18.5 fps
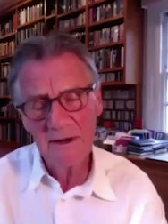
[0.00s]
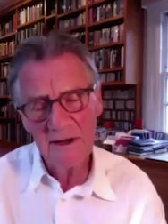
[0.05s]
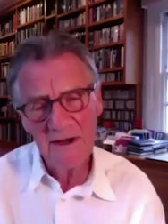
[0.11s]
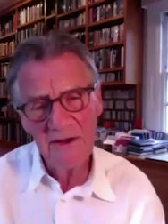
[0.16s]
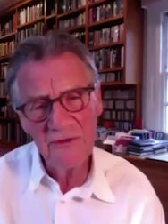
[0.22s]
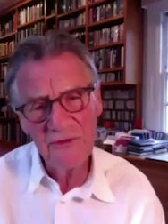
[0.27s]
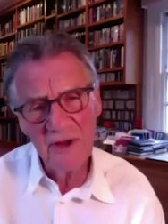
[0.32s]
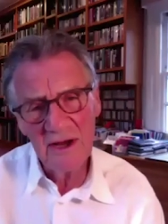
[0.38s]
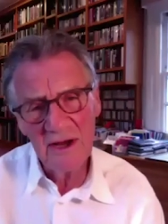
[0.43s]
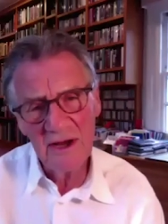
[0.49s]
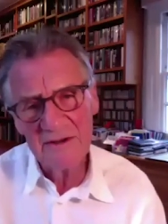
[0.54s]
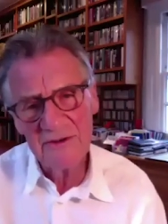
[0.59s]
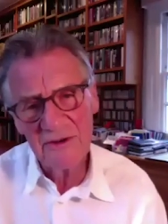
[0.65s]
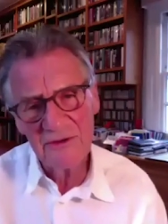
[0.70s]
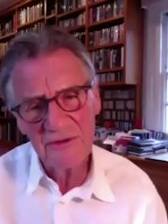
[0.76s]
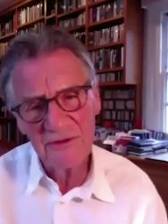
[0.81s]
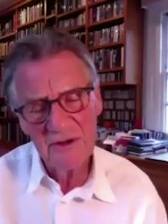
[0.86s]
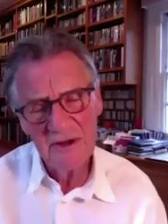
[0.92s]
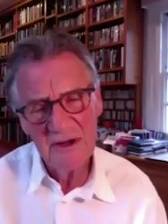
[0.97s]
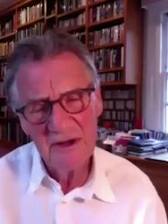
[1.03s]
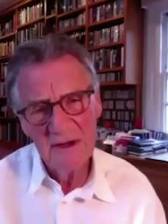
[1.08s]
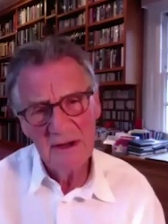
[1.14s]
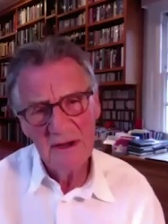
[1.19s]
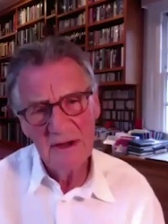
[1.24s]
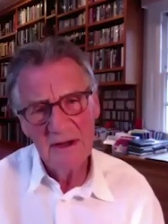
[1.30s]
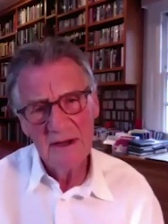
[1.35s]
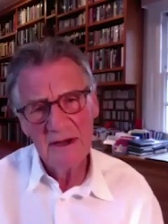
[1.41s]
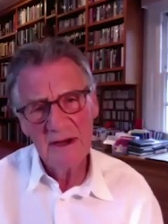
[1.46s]
at least they let us
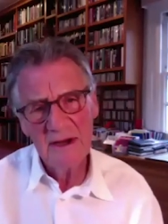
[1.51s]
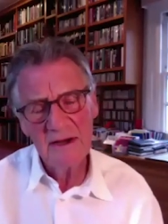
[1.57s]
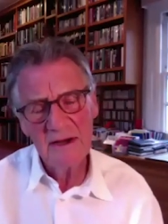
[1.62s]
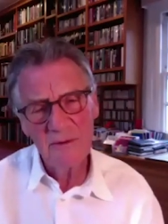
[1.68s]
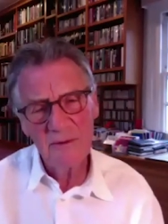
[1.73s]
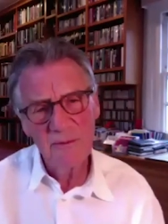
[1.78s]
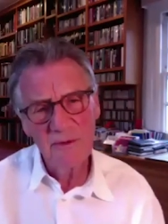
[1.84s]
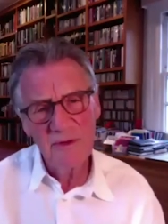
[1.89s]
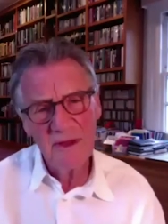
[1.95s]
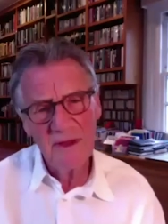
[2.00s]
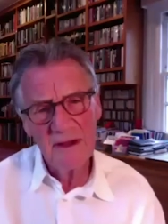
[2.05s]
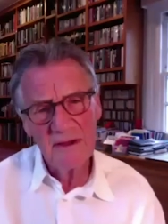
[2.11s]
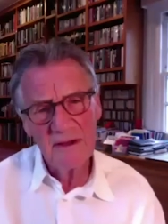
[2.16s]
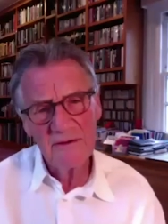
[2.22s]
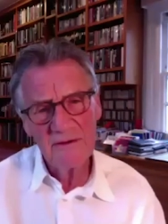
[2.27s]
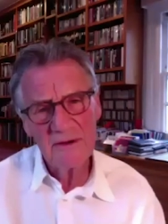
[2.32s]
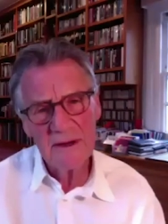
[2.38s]
get on with it.